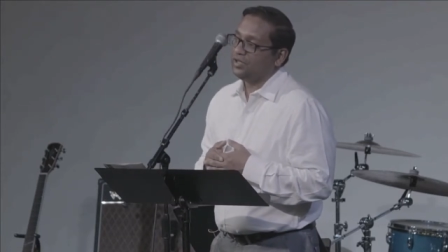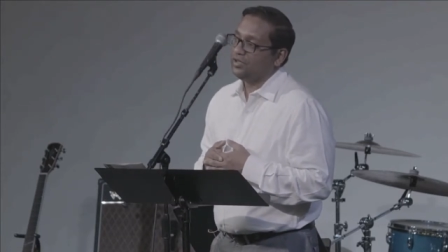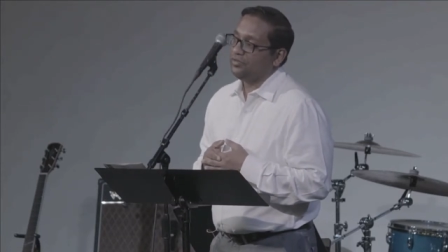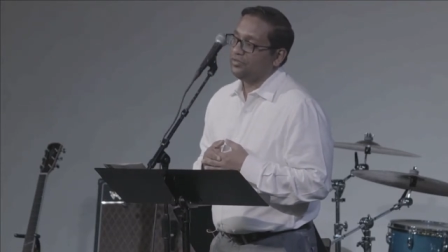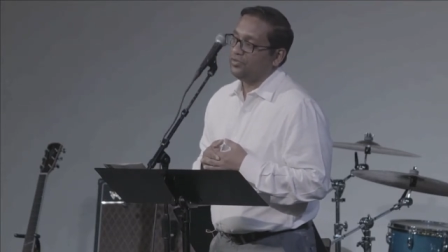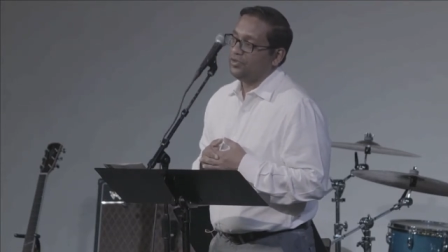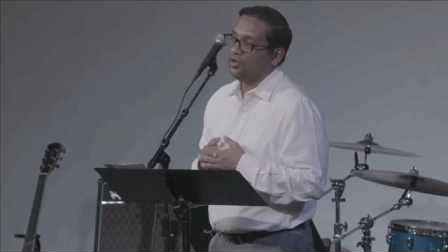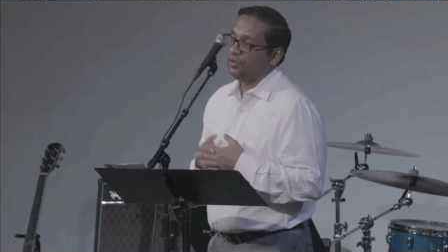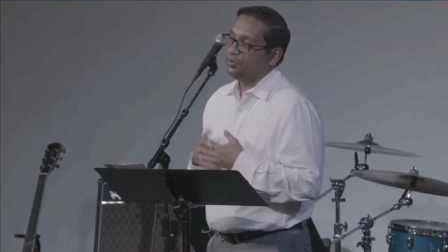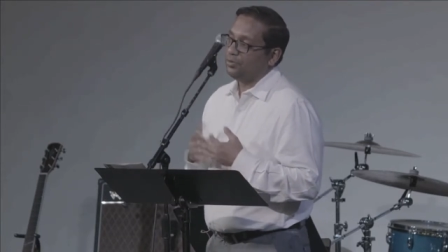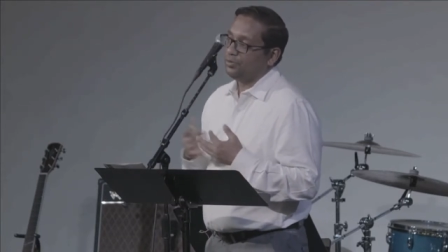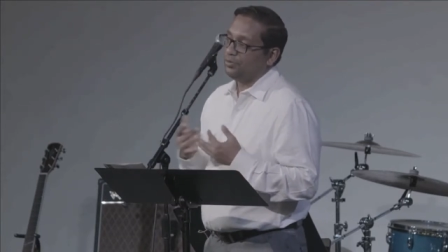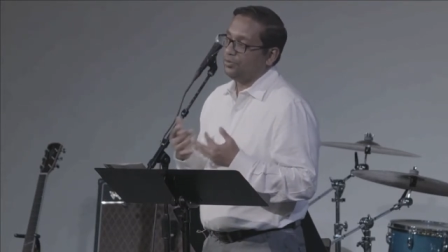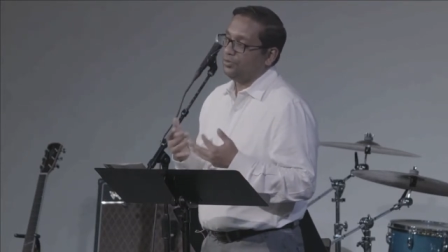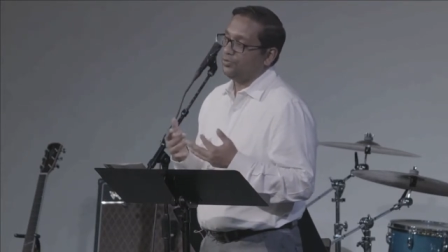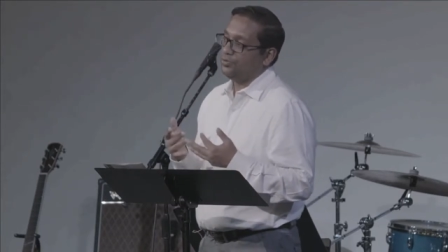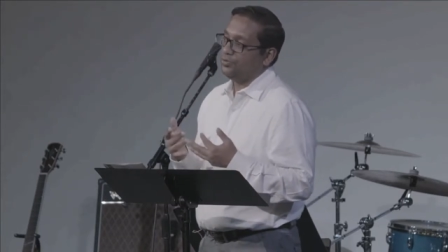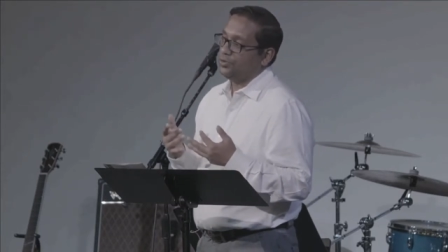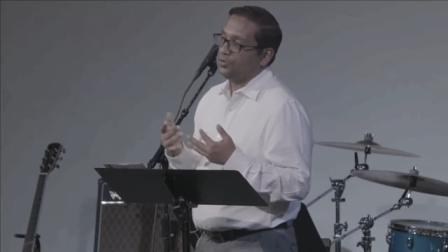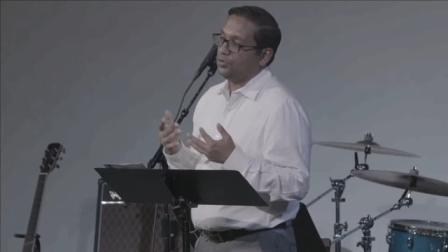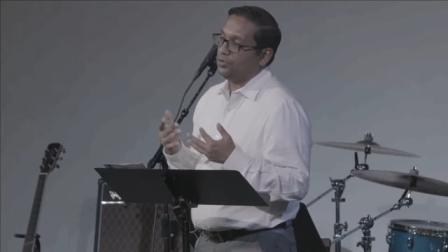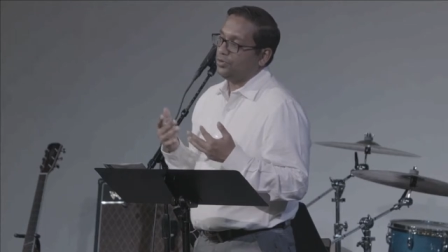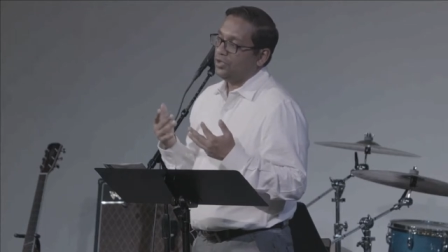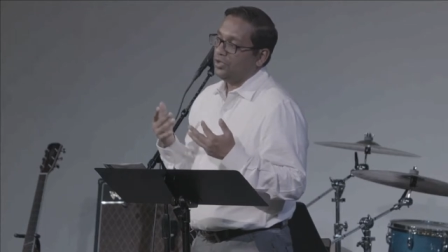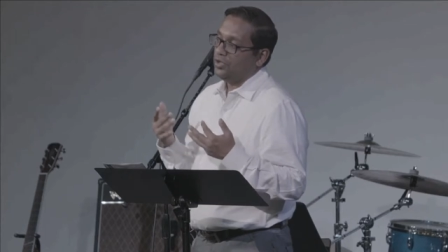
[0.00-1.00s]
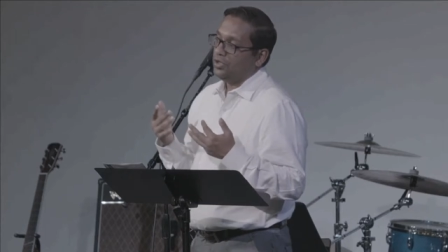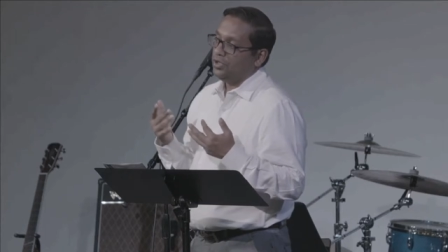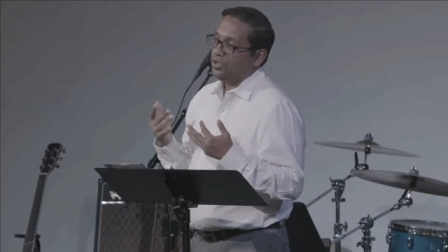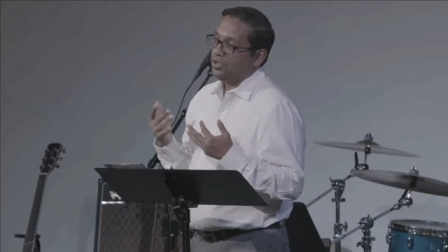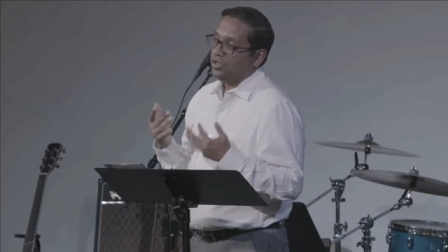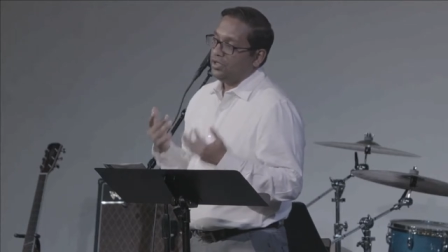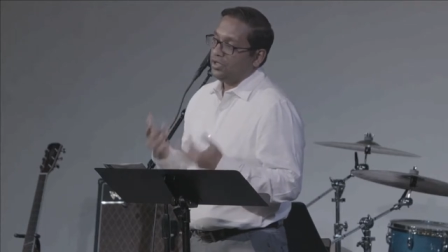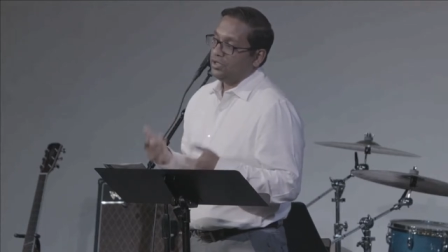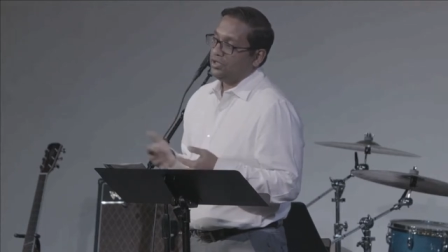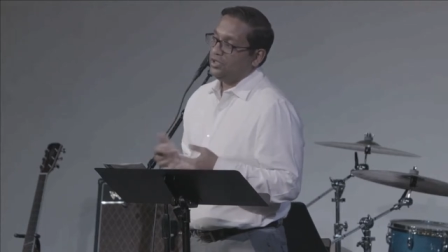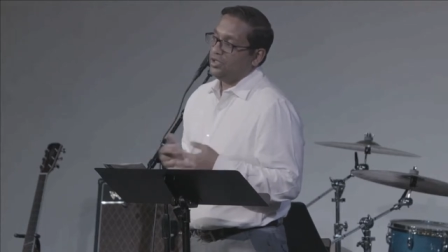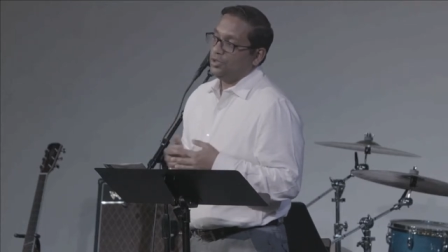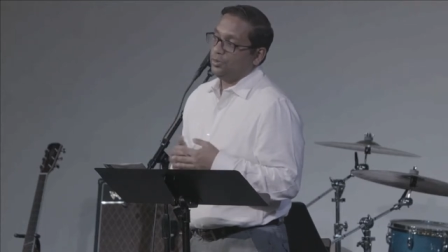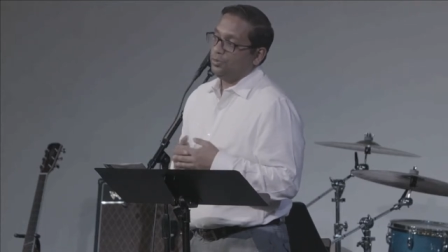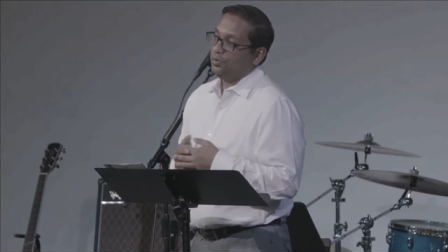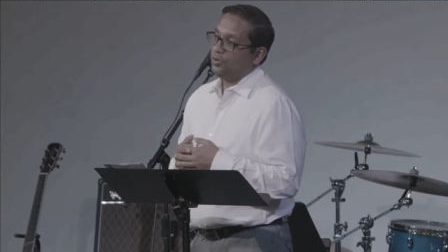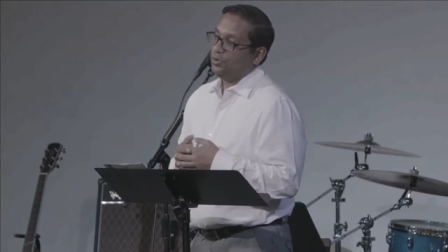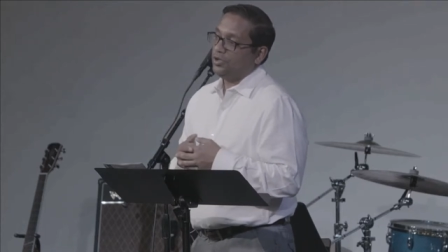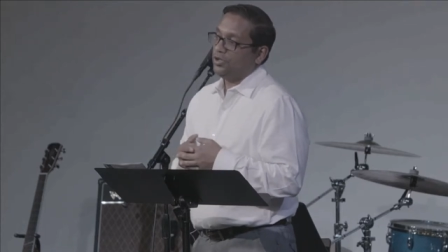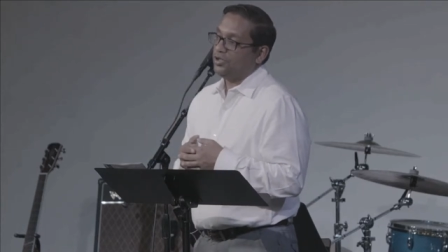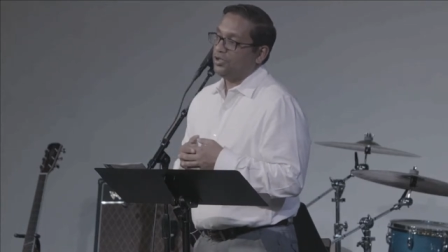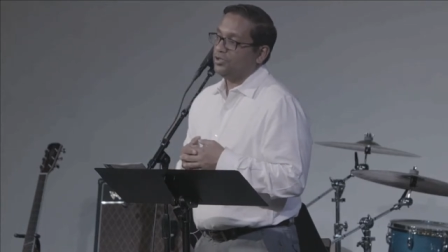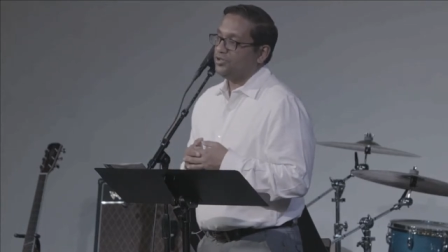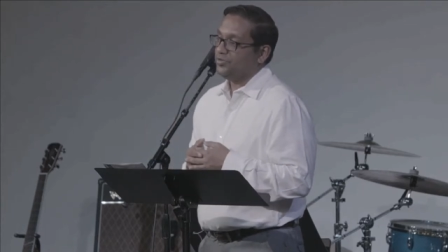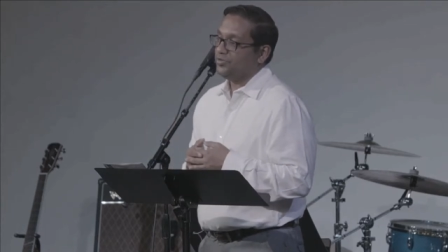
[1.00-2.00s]
of the approval and the
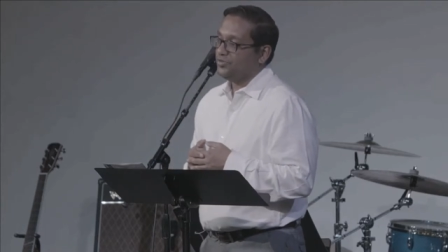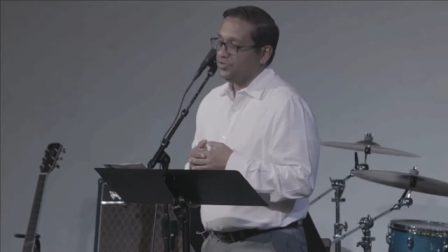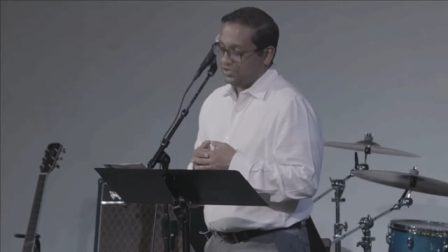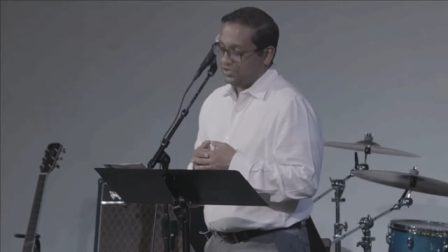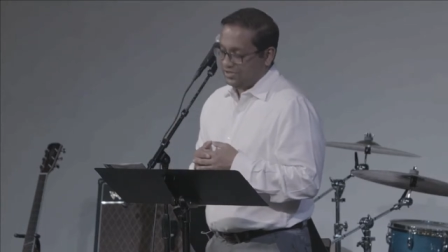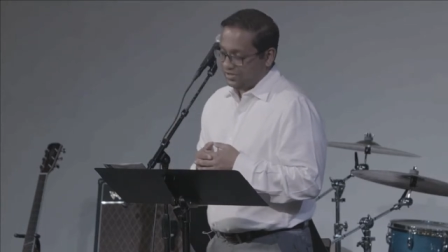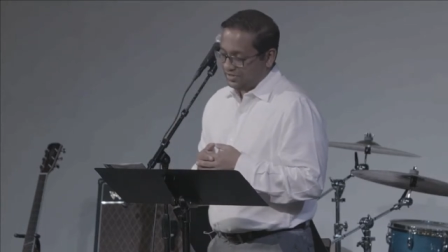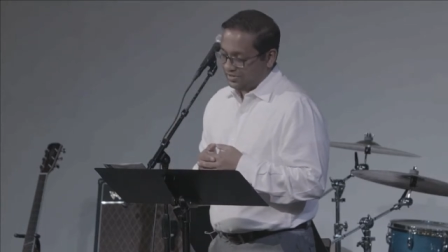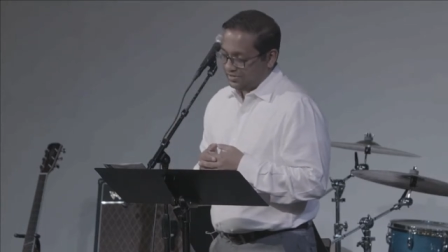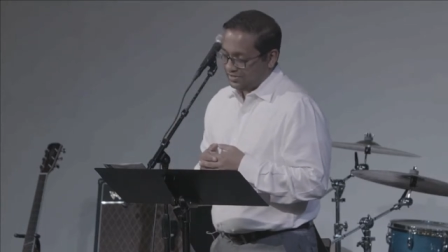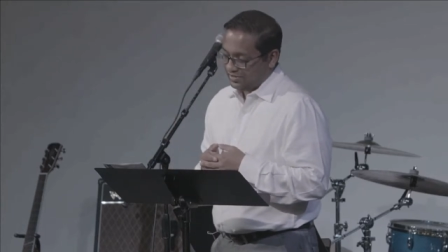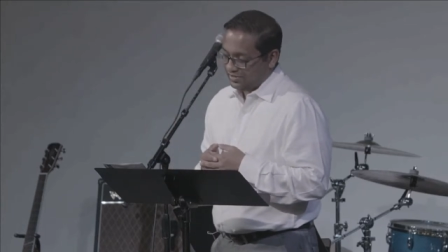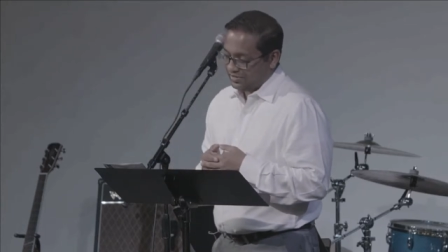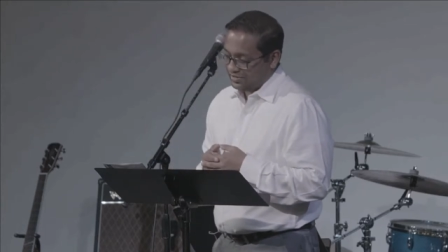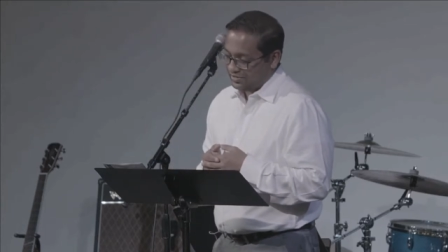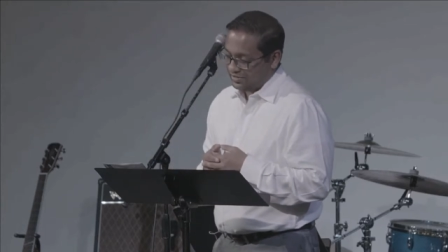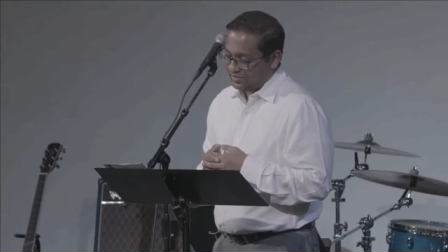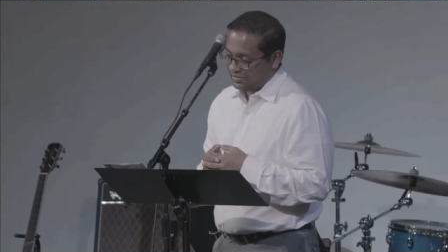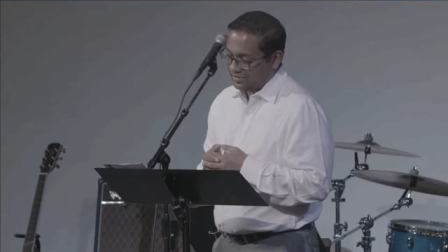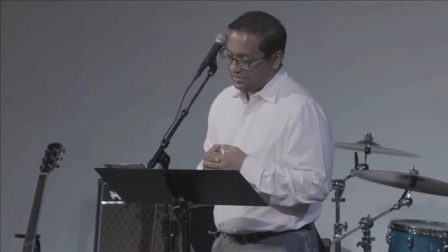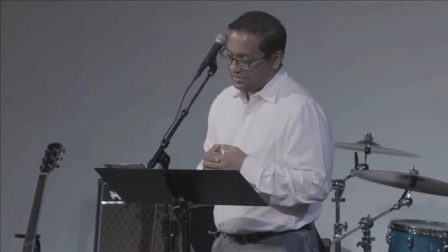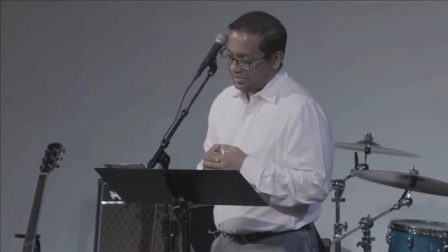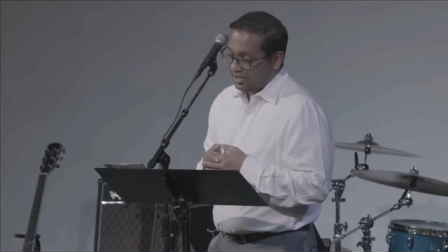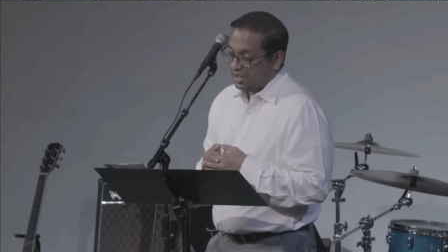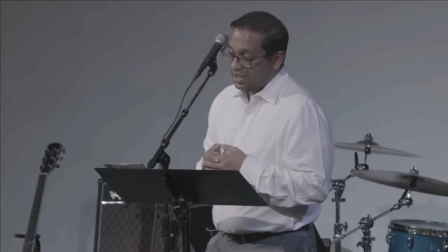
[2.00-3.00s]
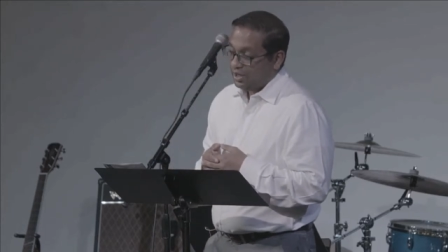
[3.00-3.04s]
applause of Jesus.